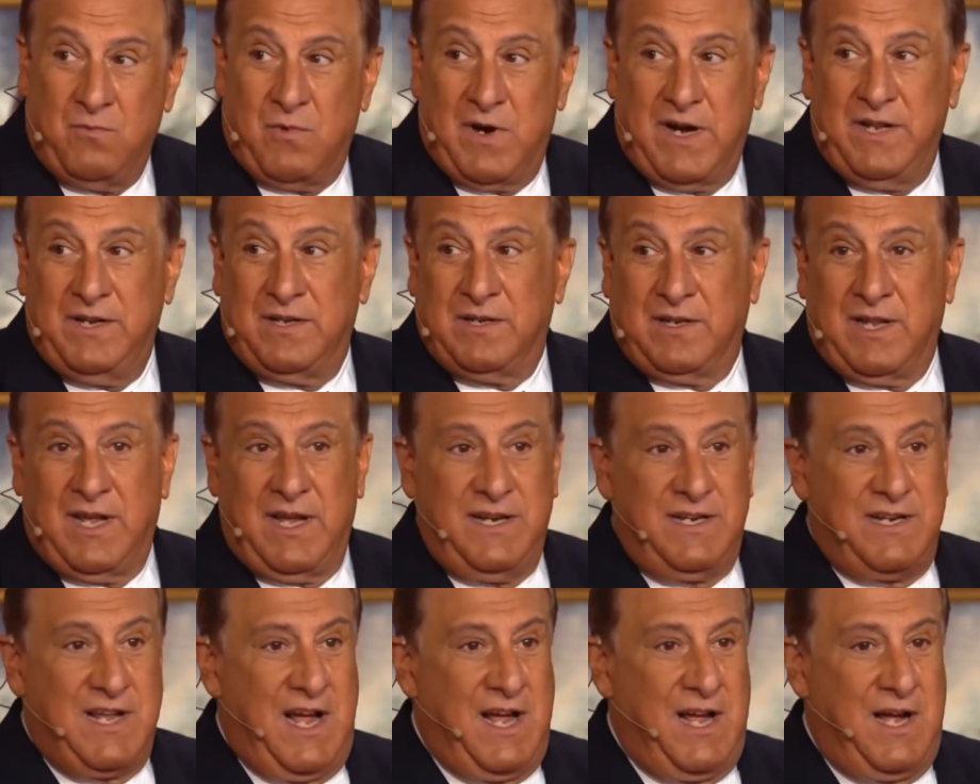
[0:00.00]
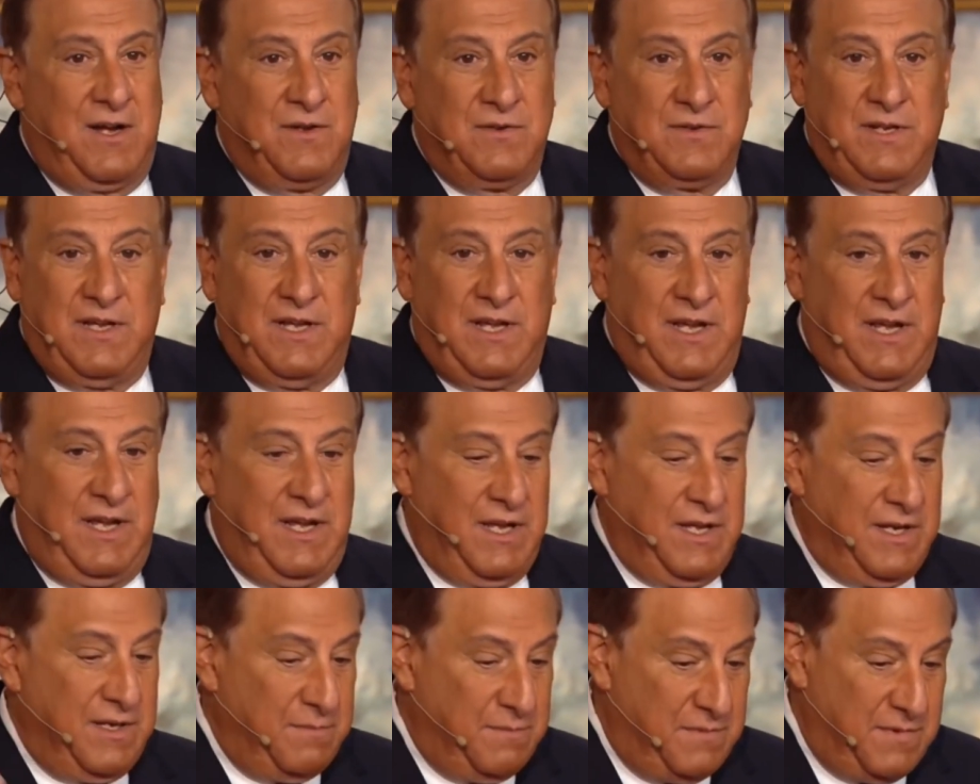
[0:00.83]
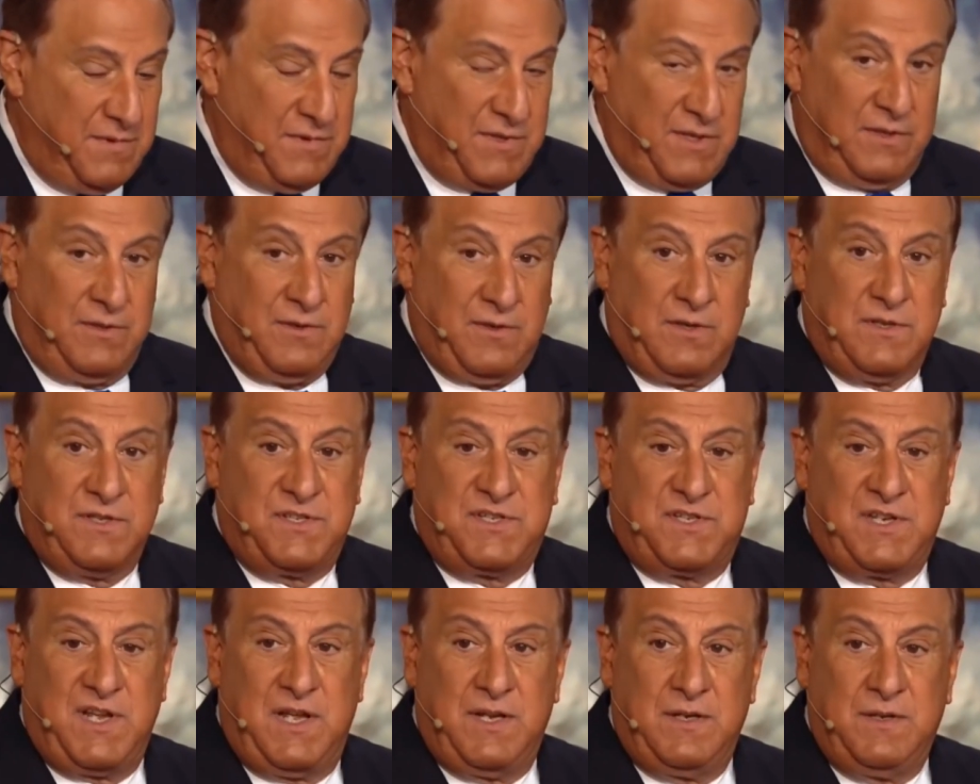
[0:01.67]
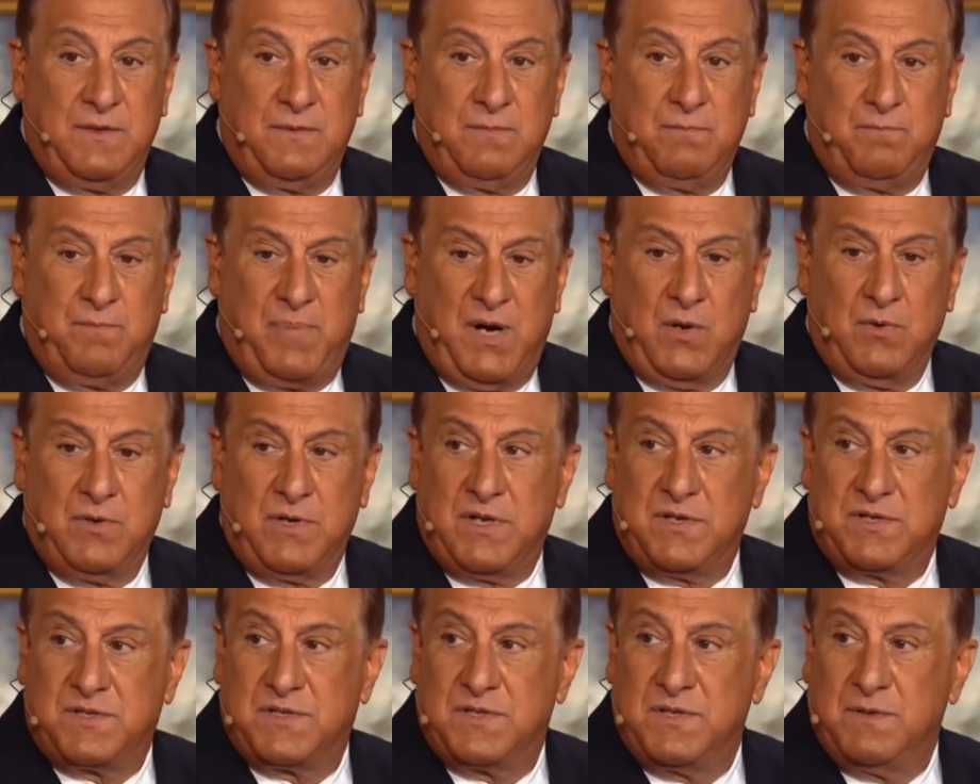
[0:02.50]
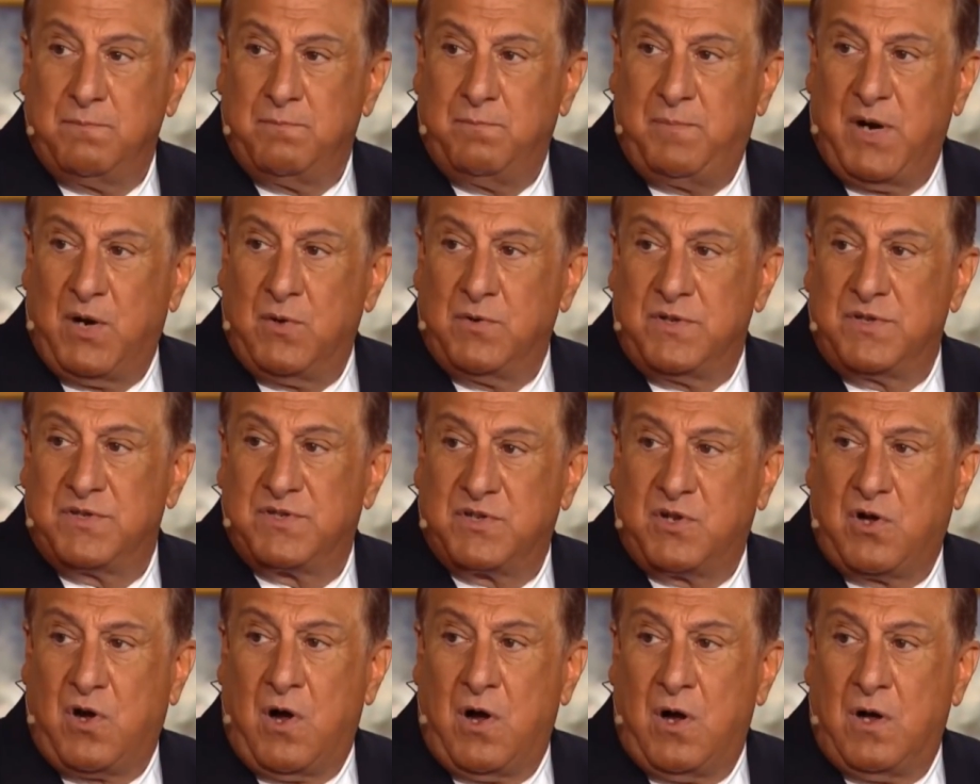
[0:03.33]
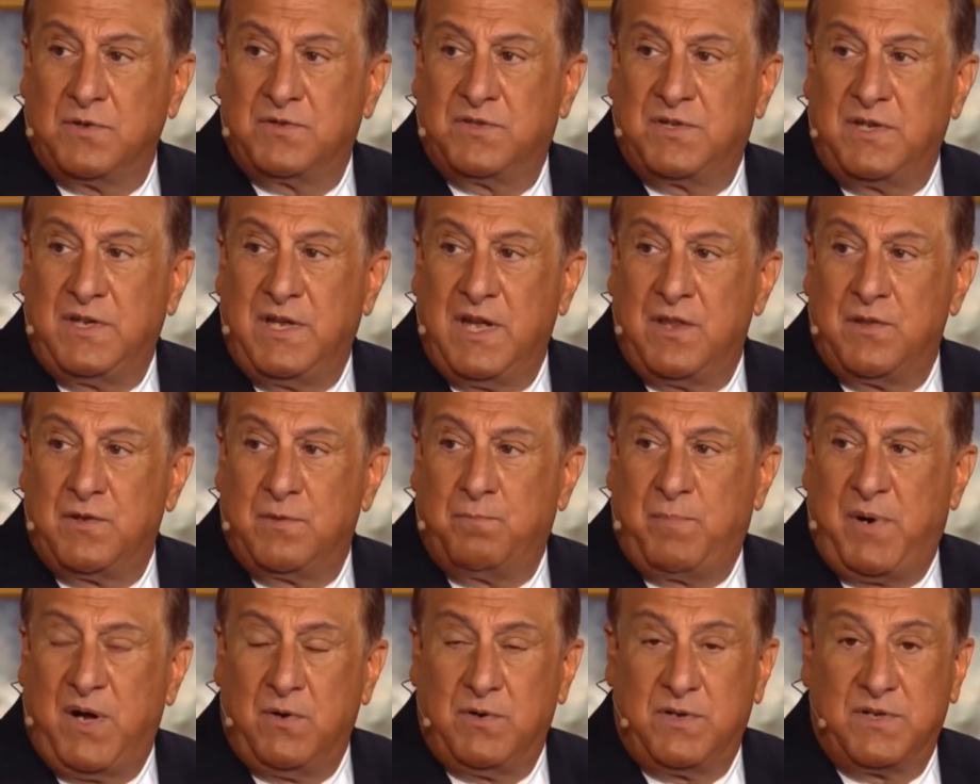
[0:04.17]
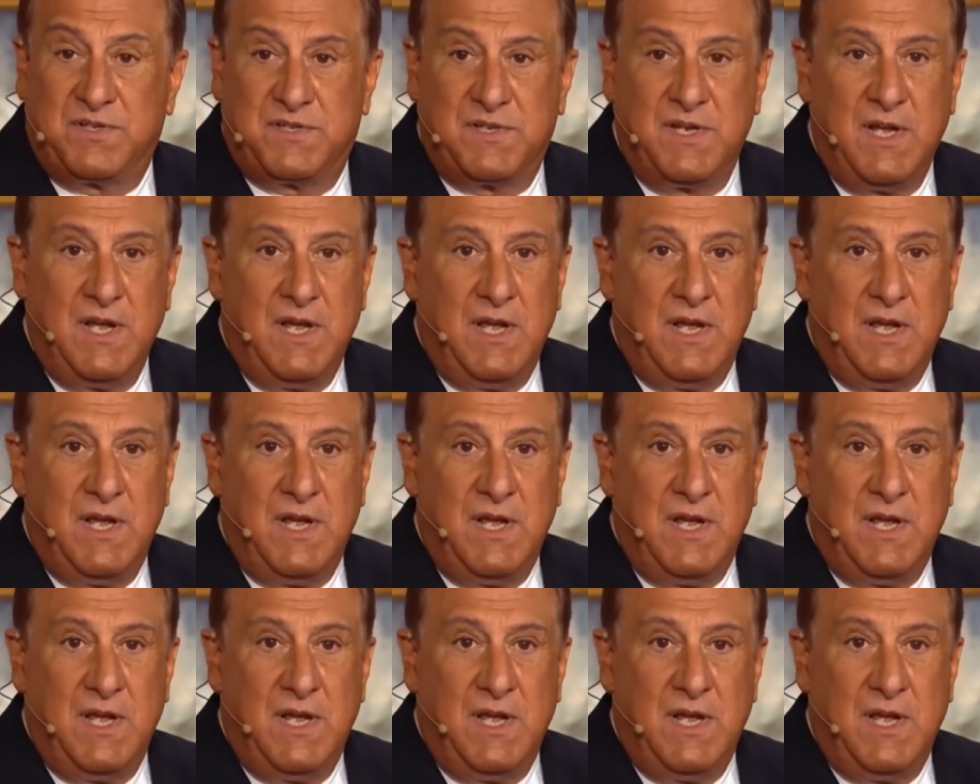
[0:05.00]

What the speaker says: ready to lay down, and the Lord said, POTUS, call together POTUS.